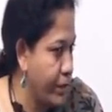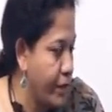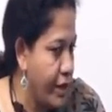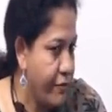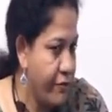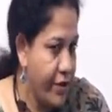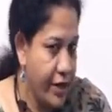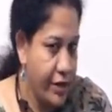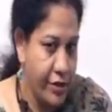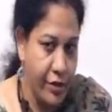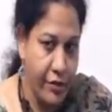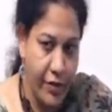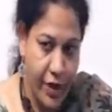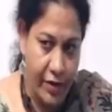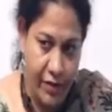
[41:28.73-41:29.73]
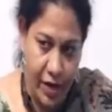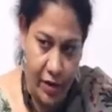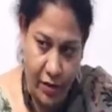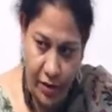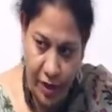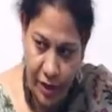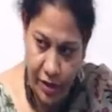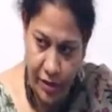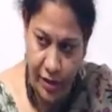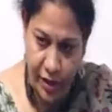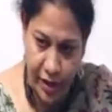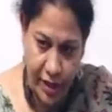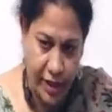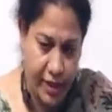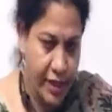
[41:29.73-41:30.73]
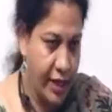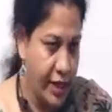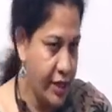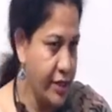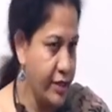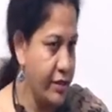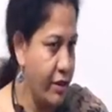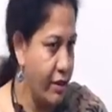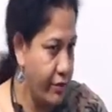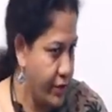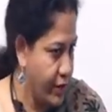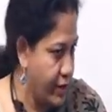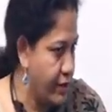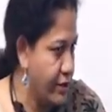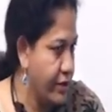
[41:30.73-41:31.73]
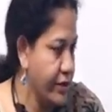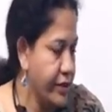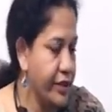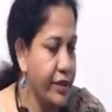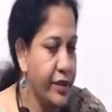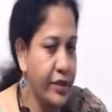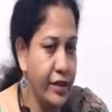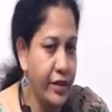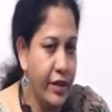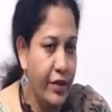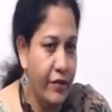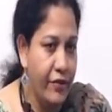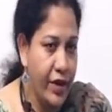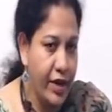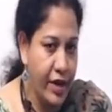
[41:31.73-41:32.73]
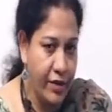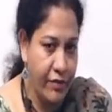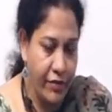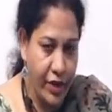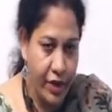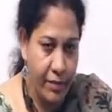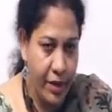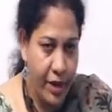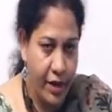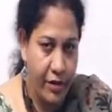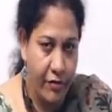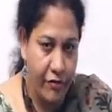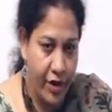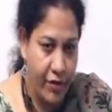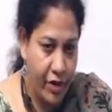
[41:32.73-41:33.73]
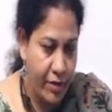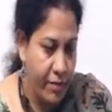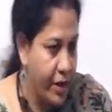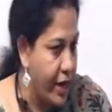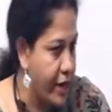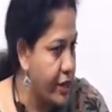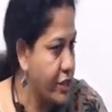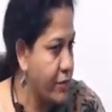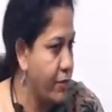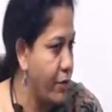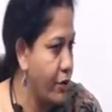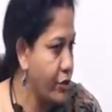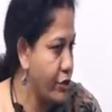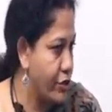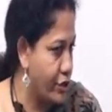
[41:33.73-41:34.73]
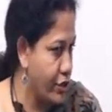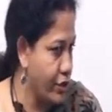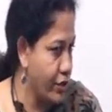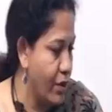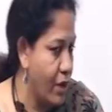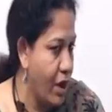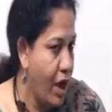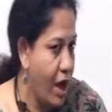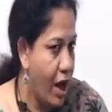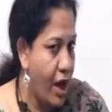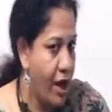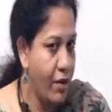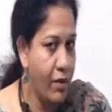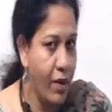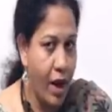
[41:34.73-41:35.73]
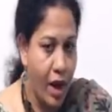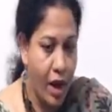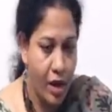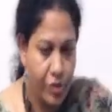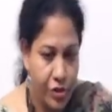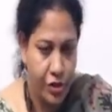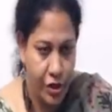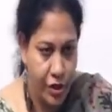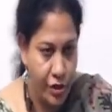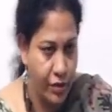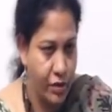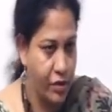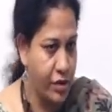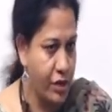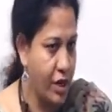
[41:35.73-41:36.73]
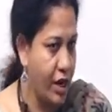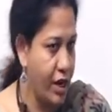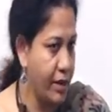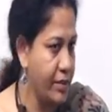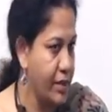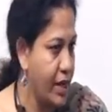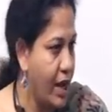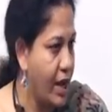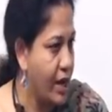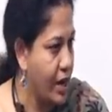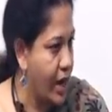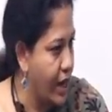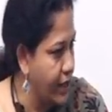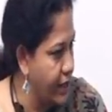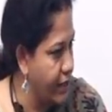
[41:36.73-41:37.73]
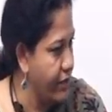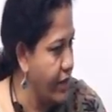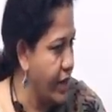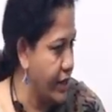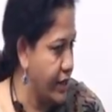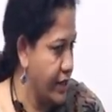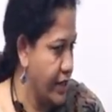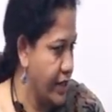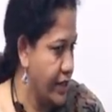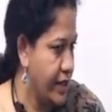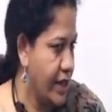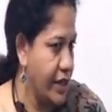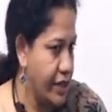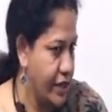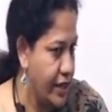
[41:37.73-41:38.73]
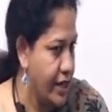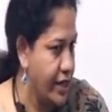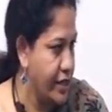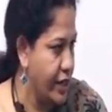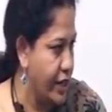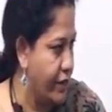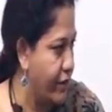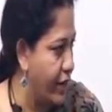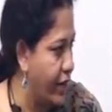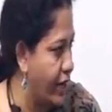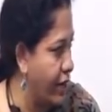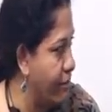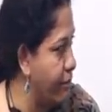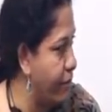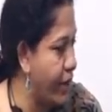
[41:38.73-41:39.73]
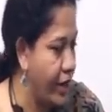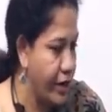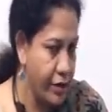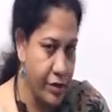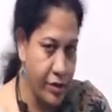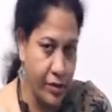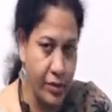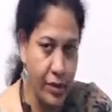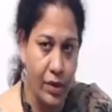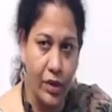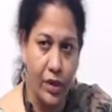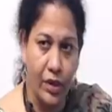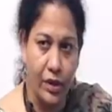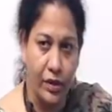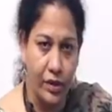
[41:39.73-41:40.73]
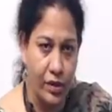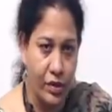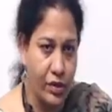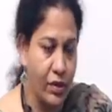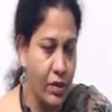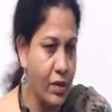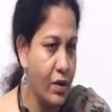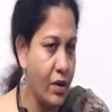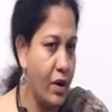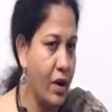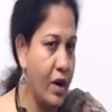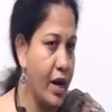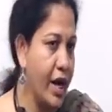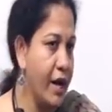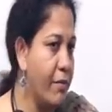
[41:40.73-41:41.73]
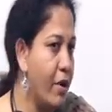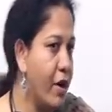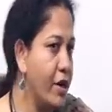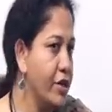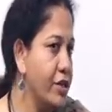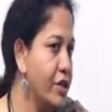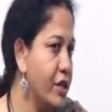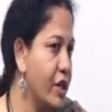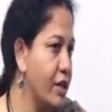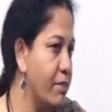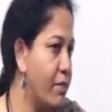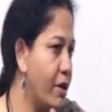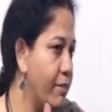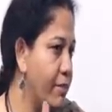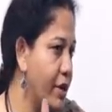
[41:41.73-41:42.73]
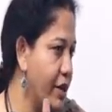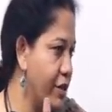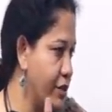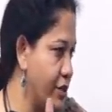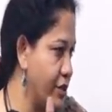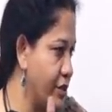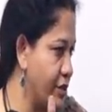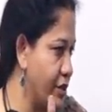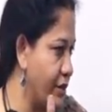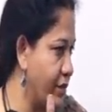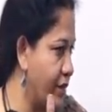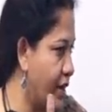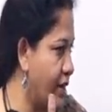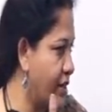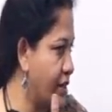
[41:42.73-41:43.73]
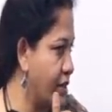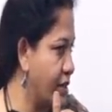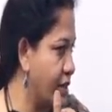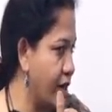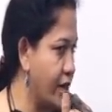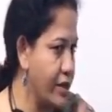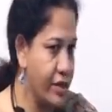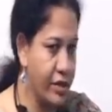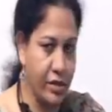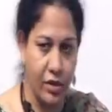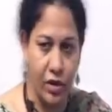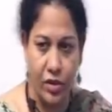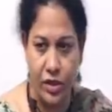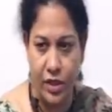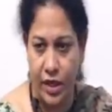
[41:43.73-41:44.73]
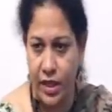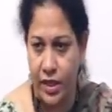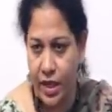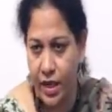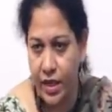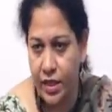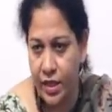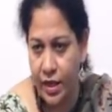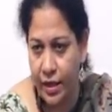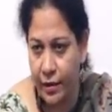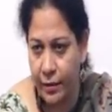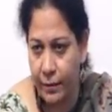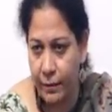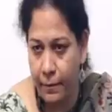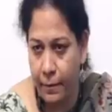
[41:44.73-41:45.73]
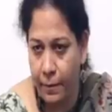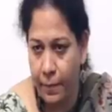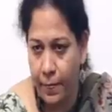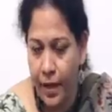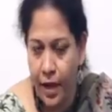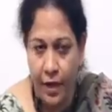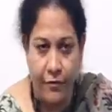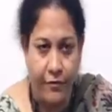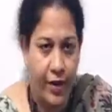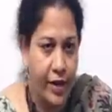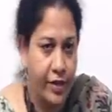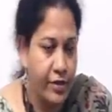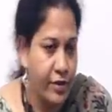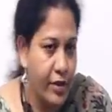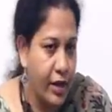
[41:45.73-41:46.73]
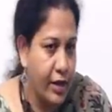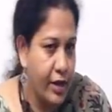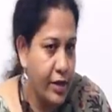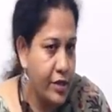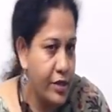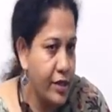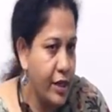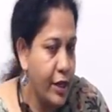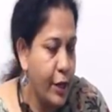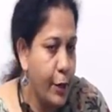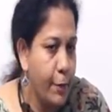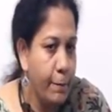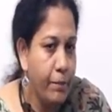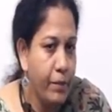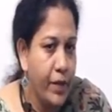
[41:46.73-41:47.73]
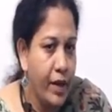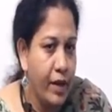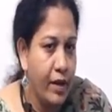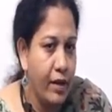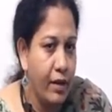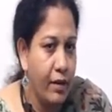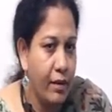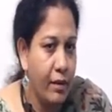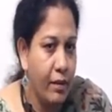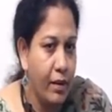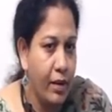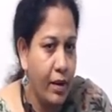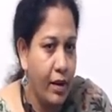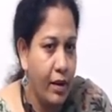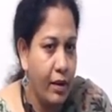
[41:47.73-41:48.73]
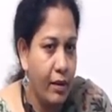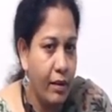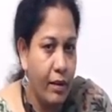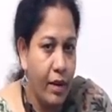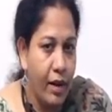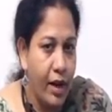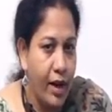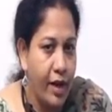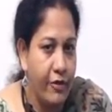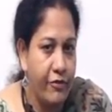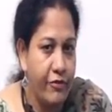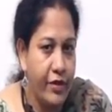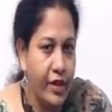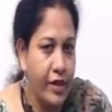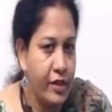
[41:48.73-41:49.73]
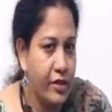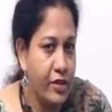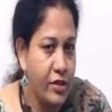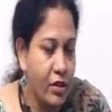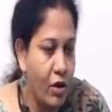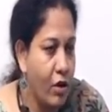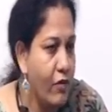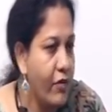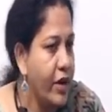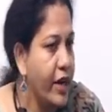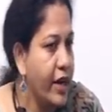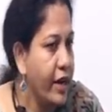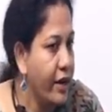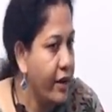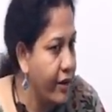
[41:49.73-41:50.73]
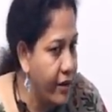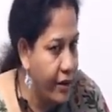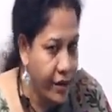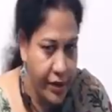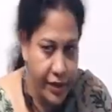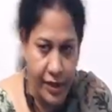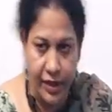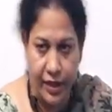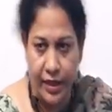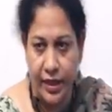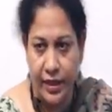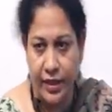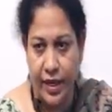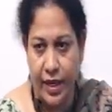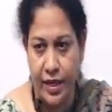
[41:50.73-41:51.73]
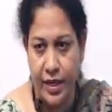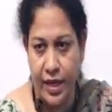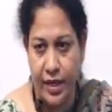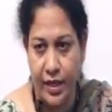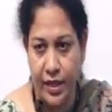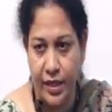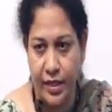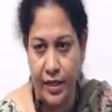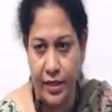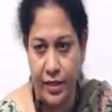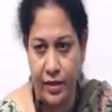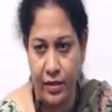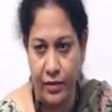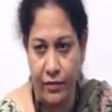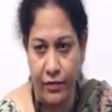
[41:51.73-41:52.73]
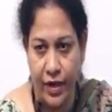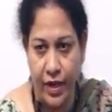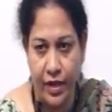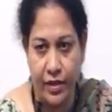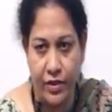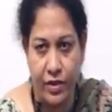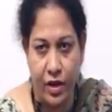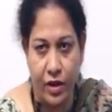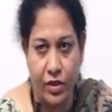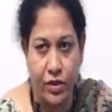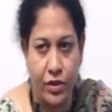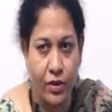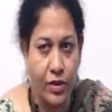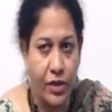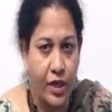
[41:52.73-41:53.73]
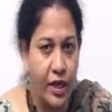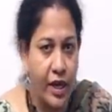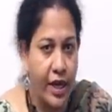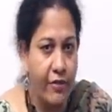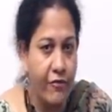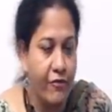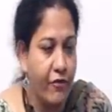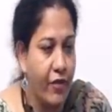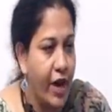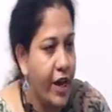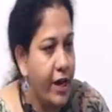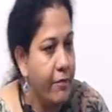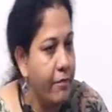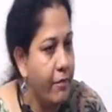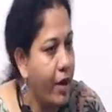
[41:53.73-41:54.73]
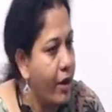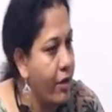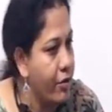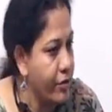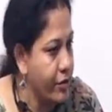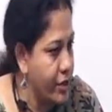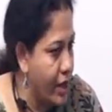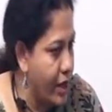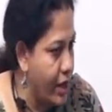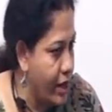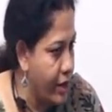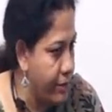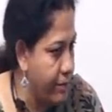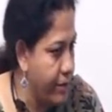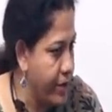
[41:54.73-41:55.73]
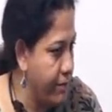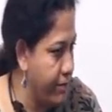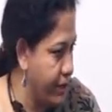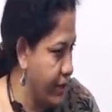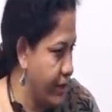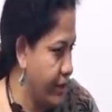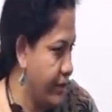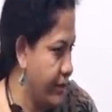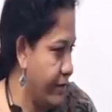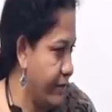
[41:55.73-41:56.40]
In fact, you know, when we go into the details of the course, we will be, we will be exposed to how our scheduled tribes, our Adivasis are treated when compared to the so-called aboriginal populations of that country, continent country. In fact, you know, occasionally uh, uh, I feel so very good that at least, you know, we did not totally wipe out our people.